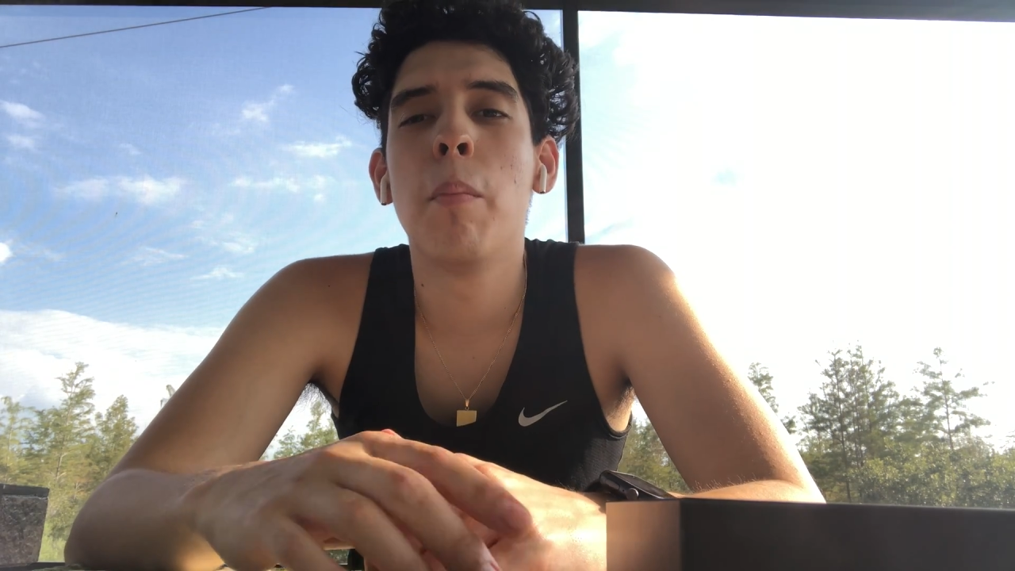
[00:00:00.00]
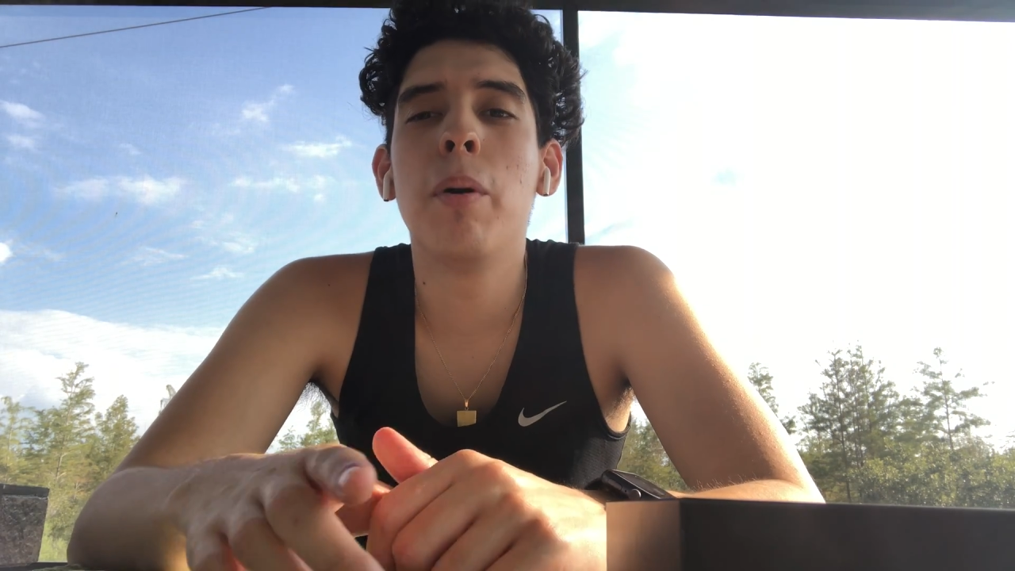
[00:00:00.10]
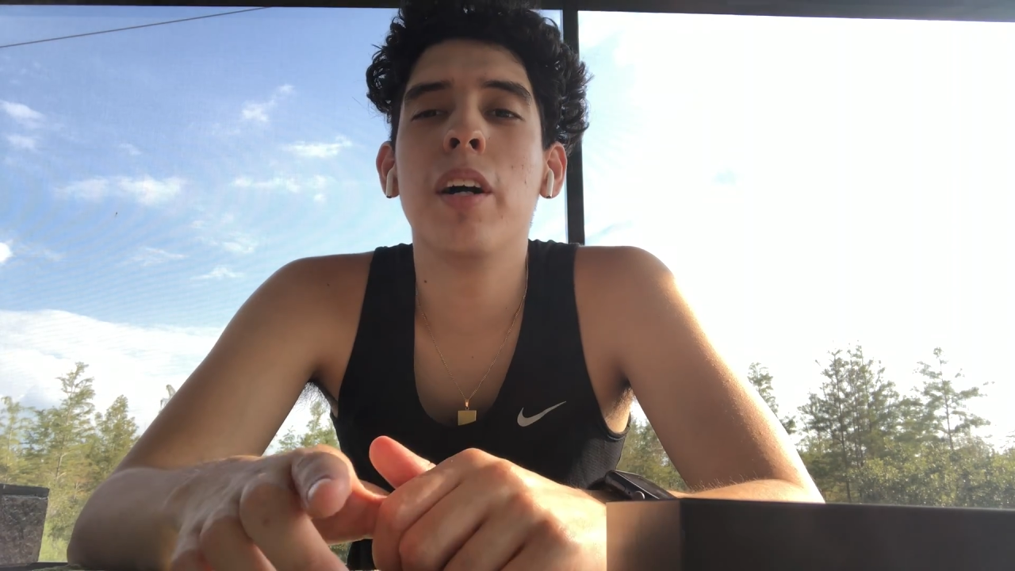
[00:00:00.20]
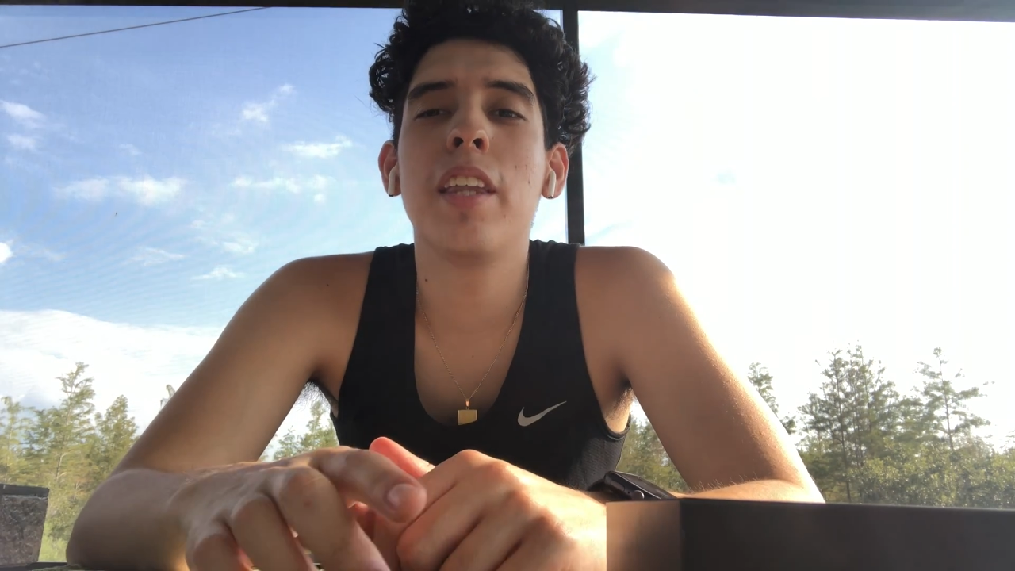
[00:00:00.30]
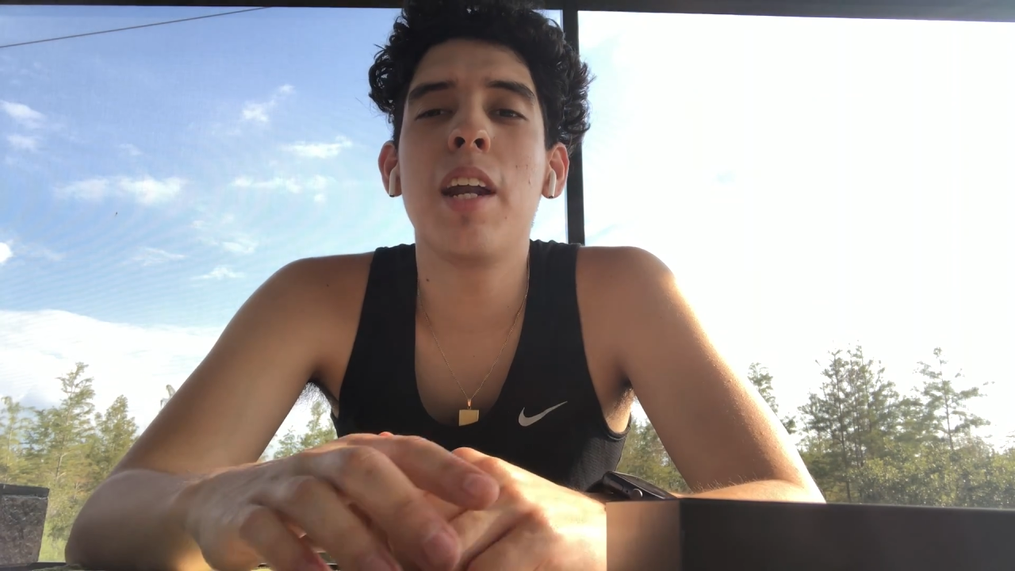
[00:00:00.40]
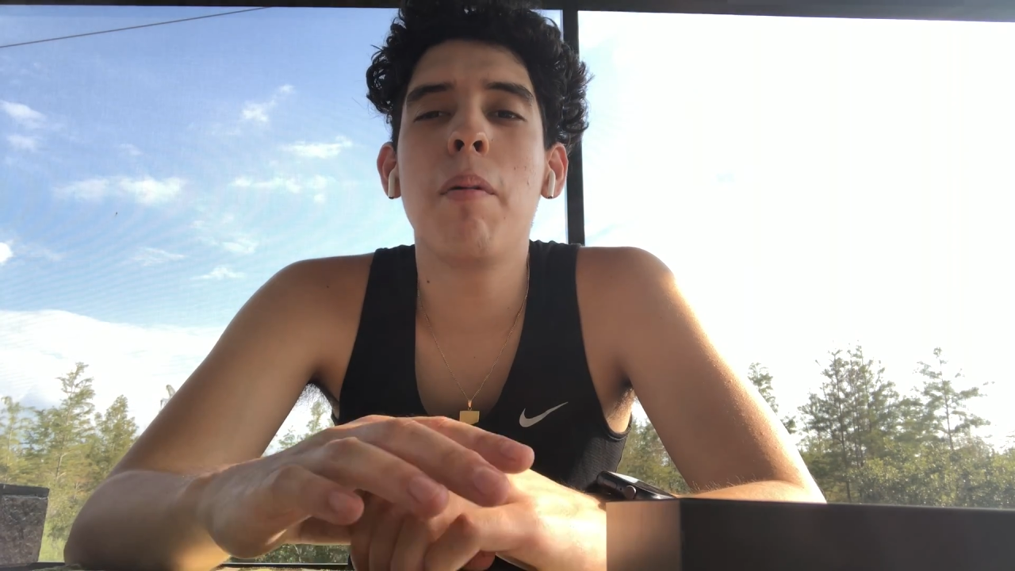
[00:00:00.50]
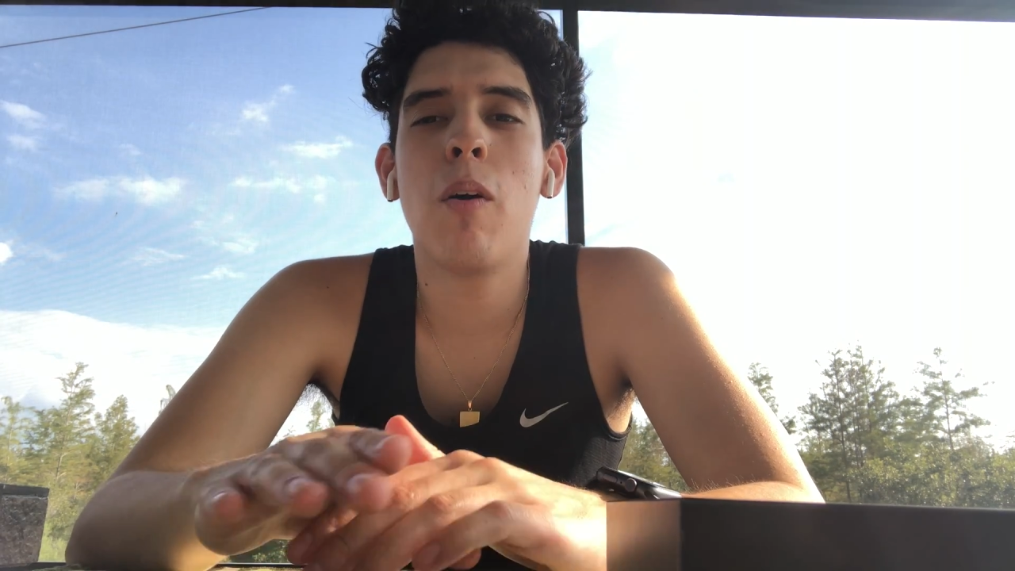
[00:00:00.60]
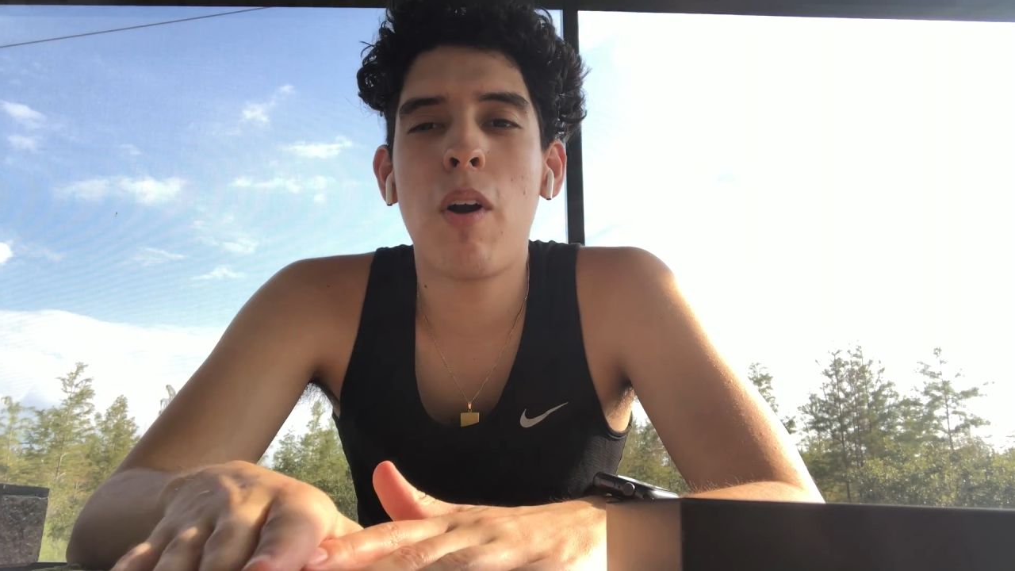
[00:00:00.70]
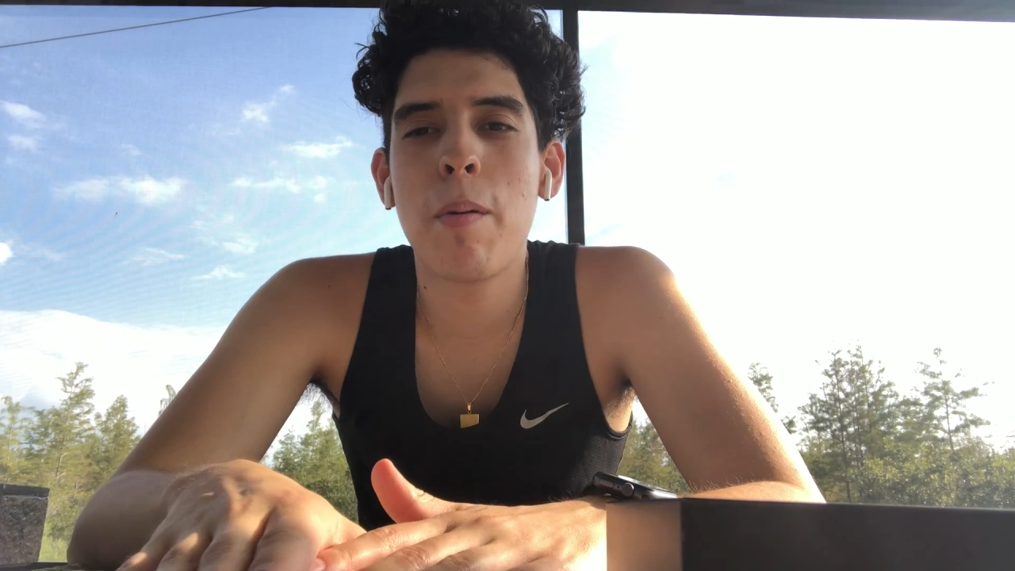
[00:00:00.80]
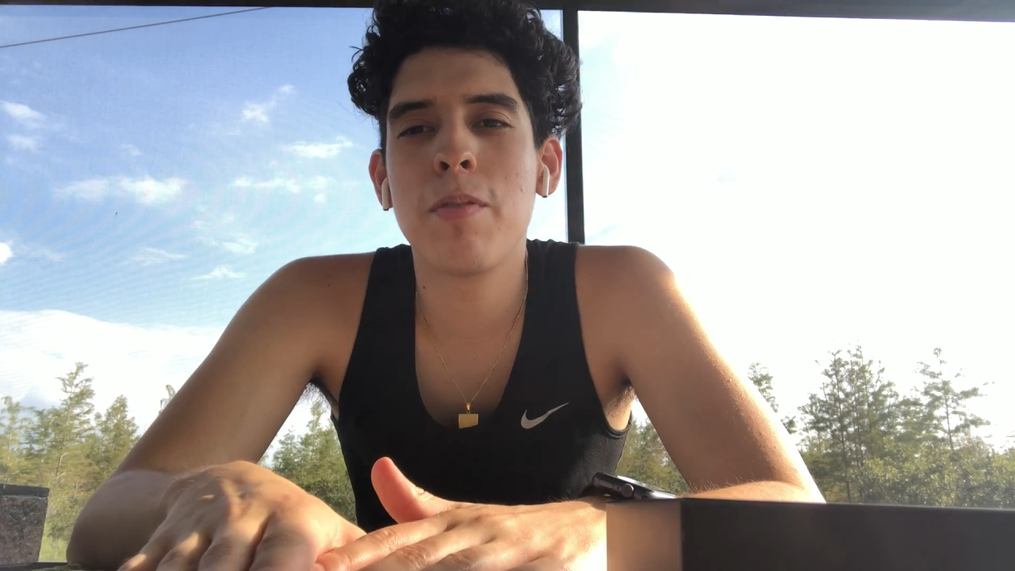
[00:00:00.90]
But that
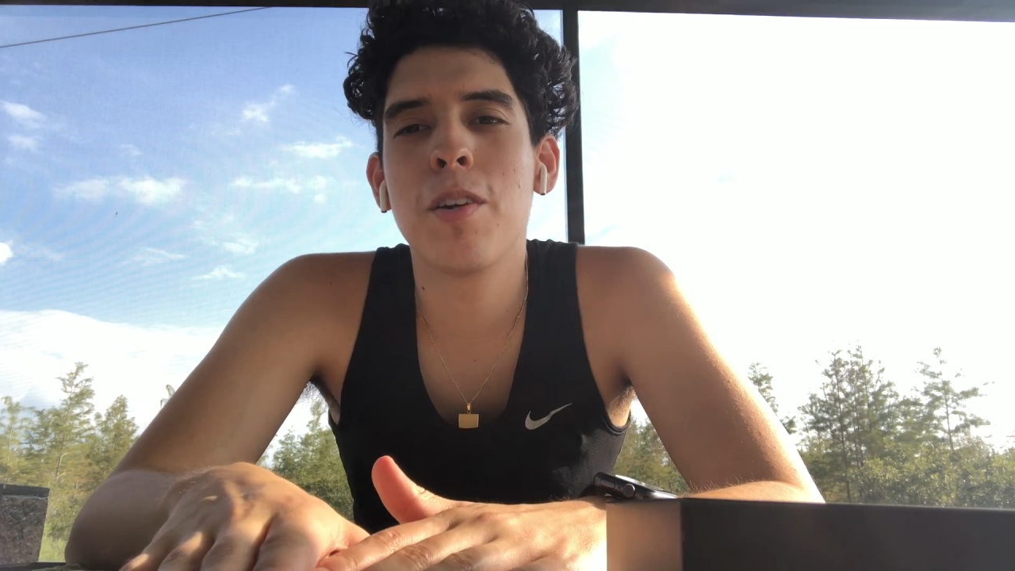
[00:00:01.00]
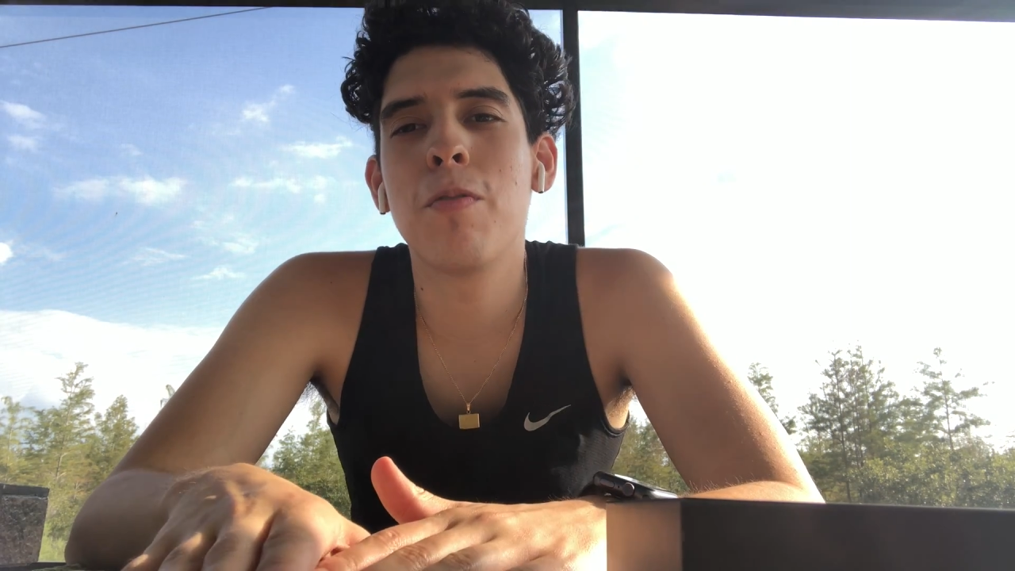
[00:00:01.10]
about wraps it